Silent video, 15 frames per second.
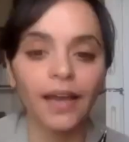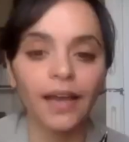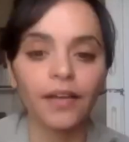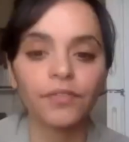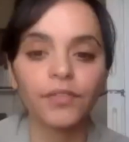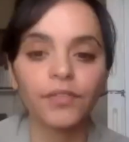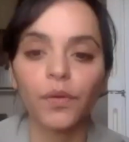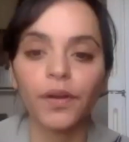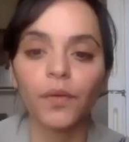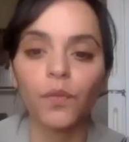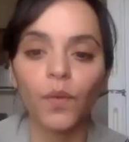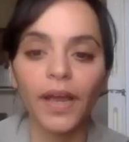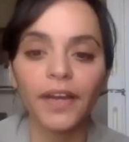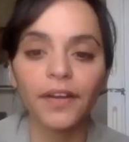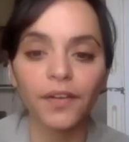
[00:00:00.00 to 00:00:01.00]
have Laura
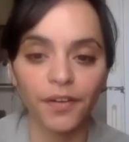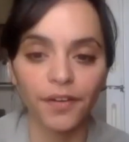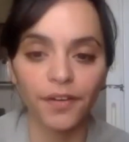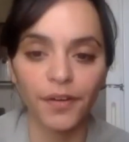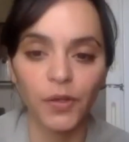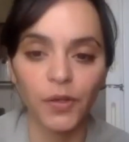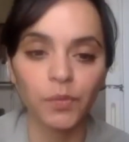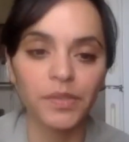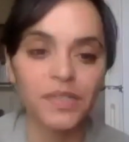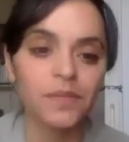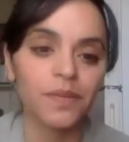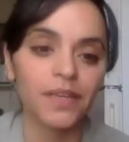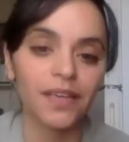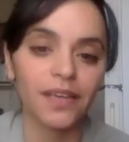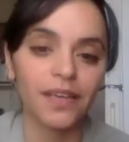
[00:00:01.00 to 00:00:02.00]
Whitehern, who will be
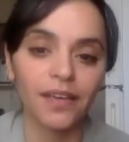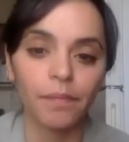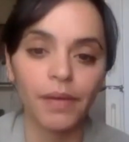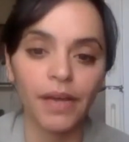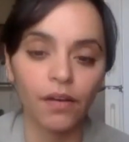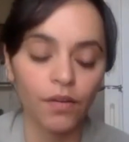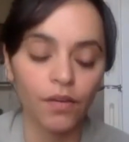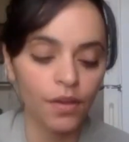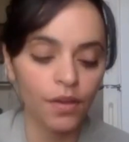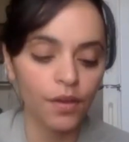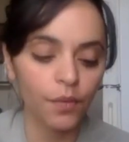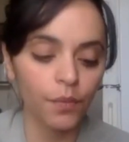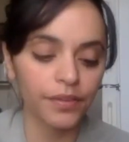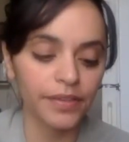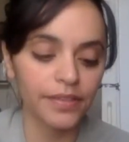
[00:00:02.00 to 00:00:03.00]
speaking about
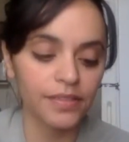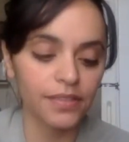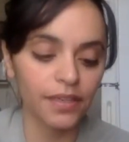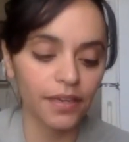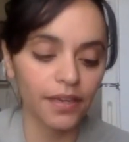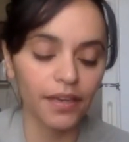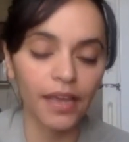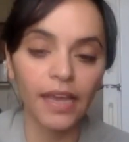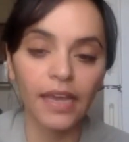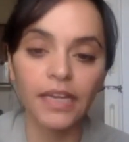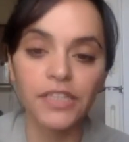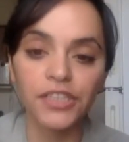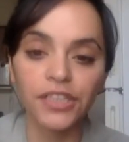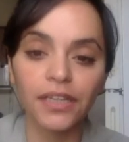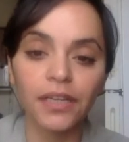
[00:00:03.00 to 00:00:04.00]
releasing
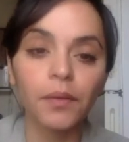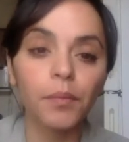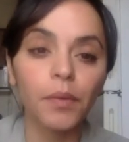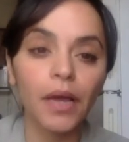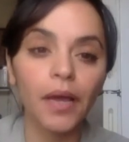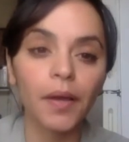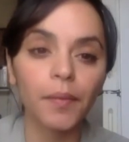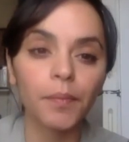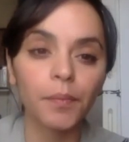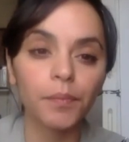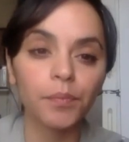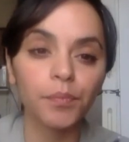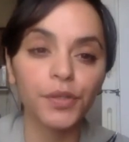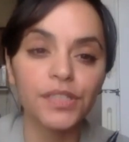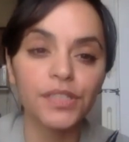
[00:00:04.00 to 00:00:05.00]
aging
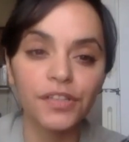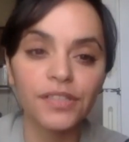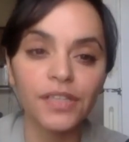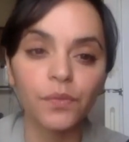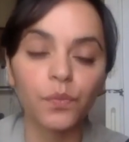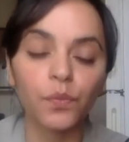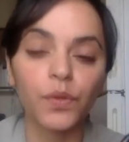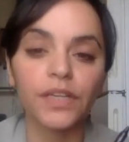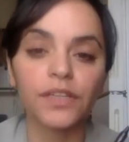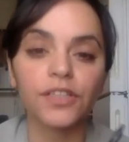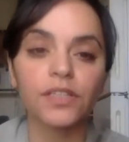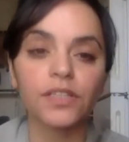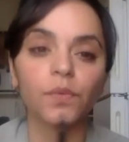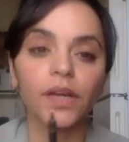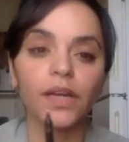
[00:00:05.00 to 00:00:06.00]
prisoners. And we
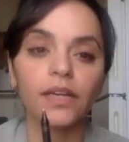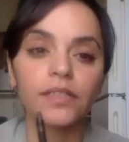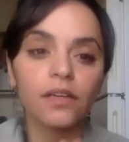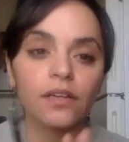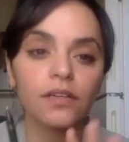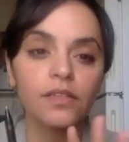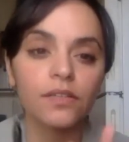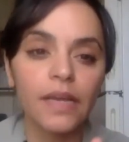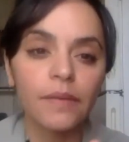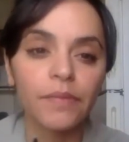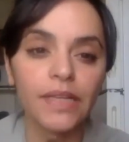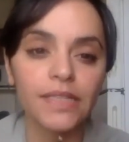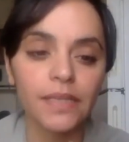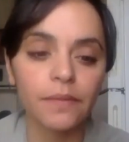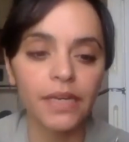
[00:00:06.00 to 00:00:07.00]
just wanted to also name
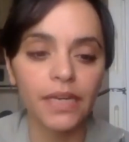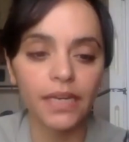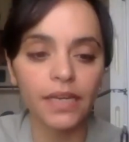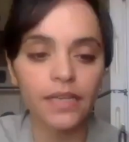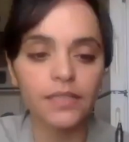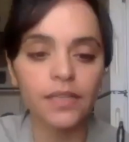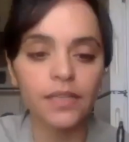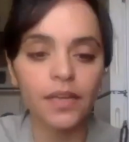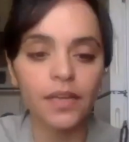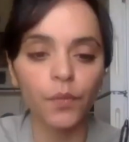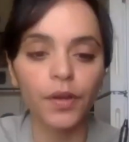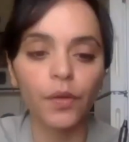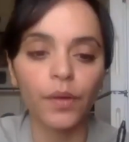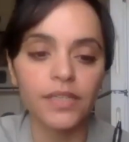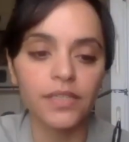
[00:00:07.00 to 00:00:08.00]
that somebody has
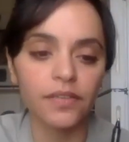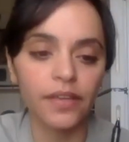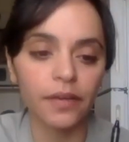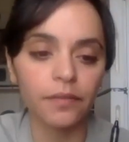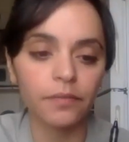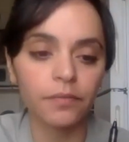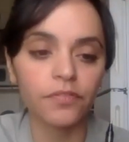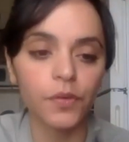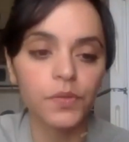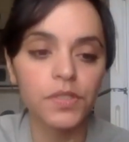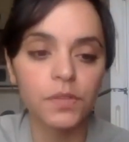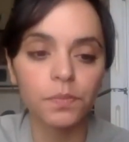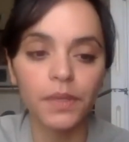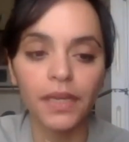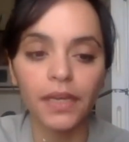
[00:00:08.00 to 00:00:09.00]
requested that
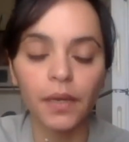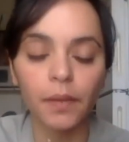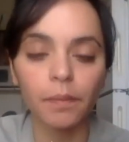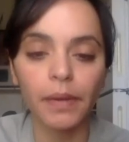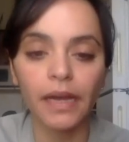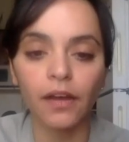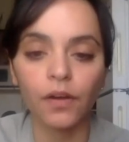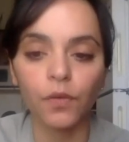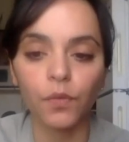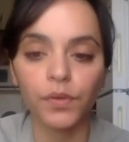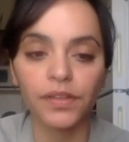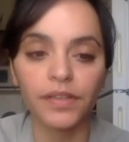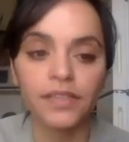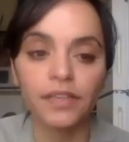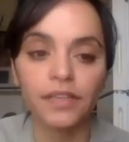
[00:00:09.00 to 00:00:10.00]
folks speak about
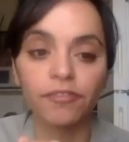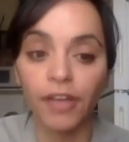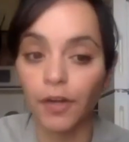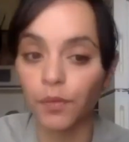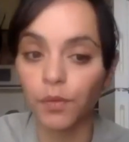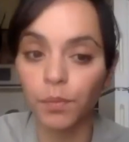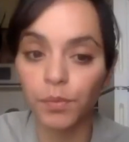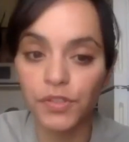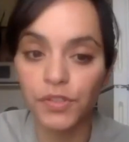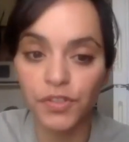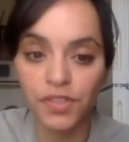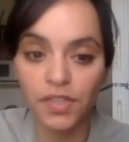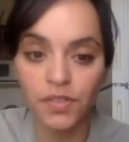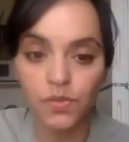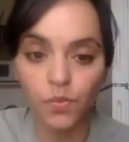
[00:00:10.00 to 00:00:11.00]
releasing federal
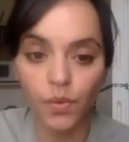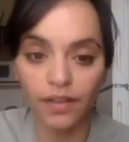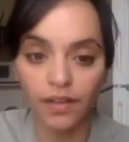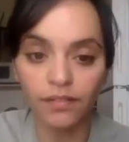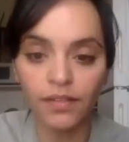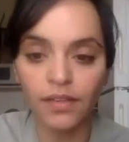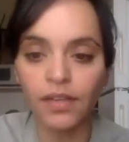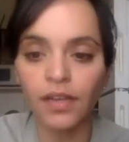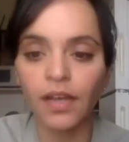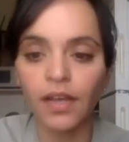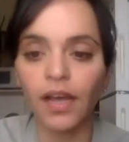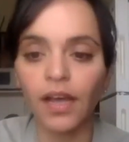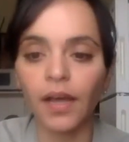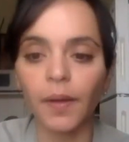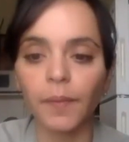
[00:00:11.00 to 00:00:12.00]
prisoners as well.
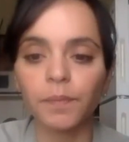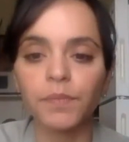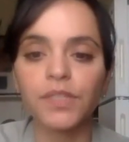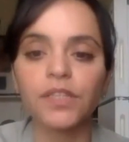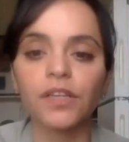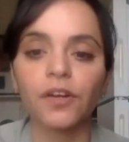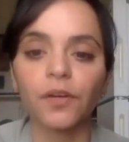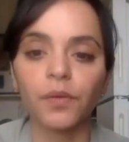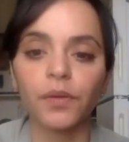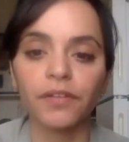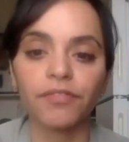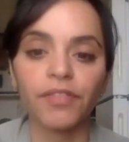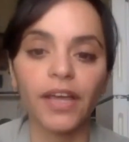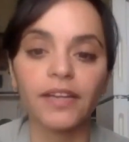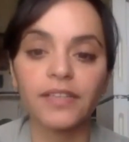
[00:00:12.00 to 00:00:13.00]
So
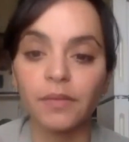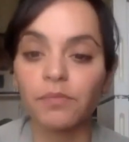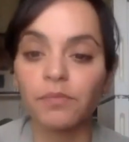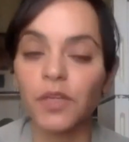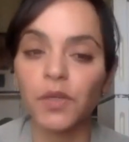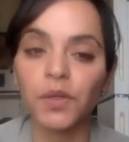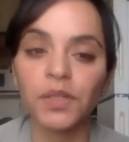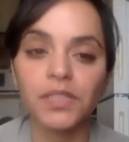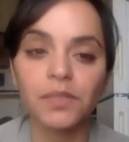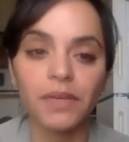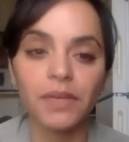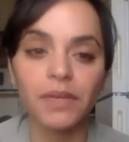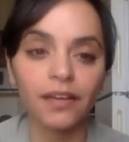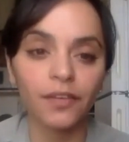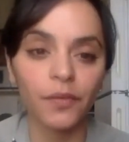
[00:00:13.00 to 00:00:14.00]
if that is something you could
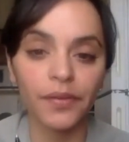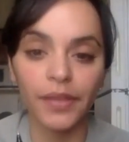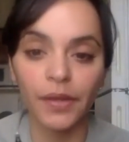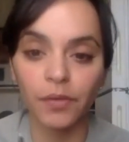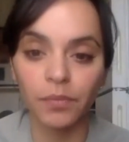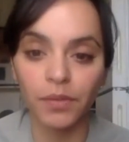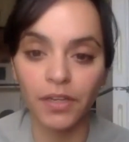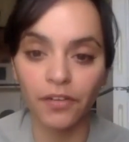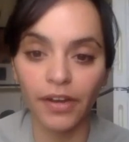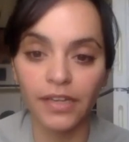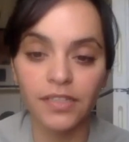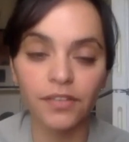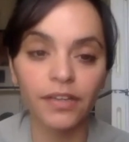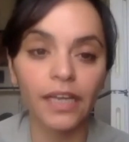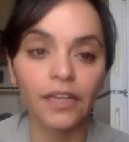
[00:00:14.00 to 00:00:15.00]
speak on, Laura, that would be
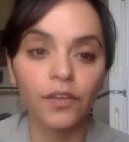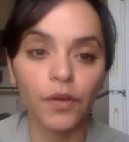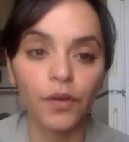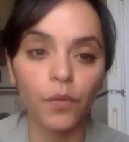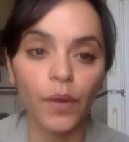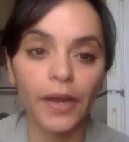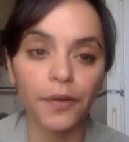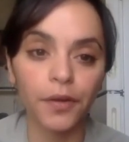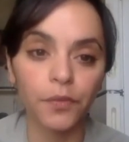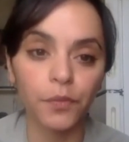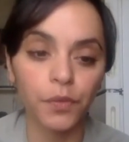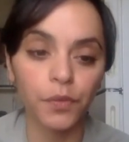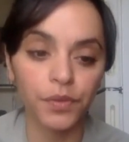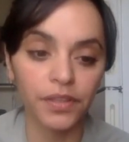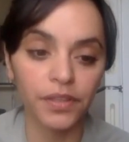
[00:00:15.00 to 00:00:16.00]
great. So again, Laura Whitehern
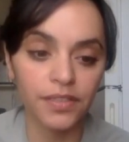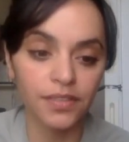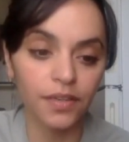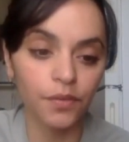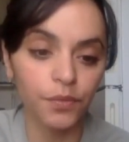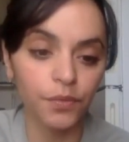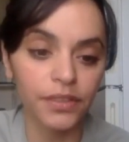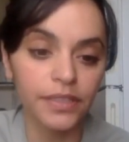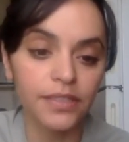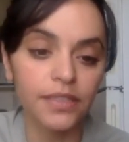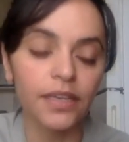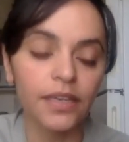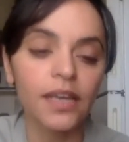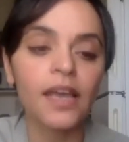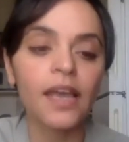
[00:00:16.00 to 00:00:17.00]
with
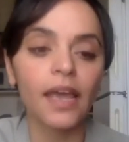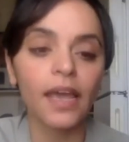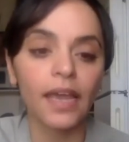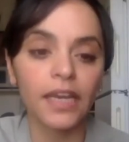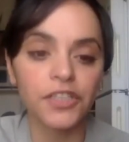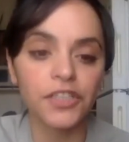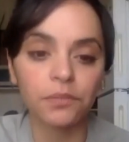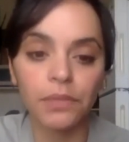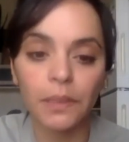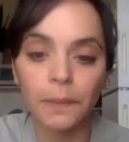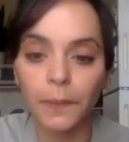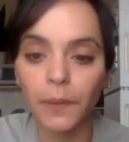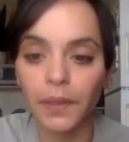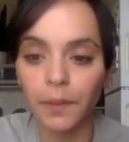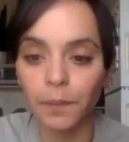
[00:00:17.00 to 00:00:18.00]
releasing aging
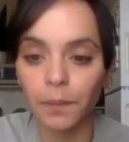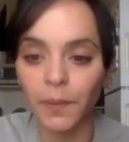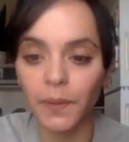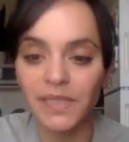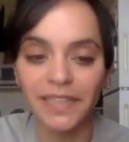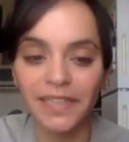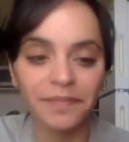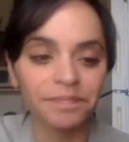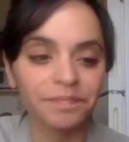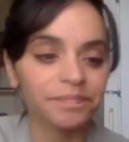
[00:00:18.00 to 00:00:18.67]
people in prison.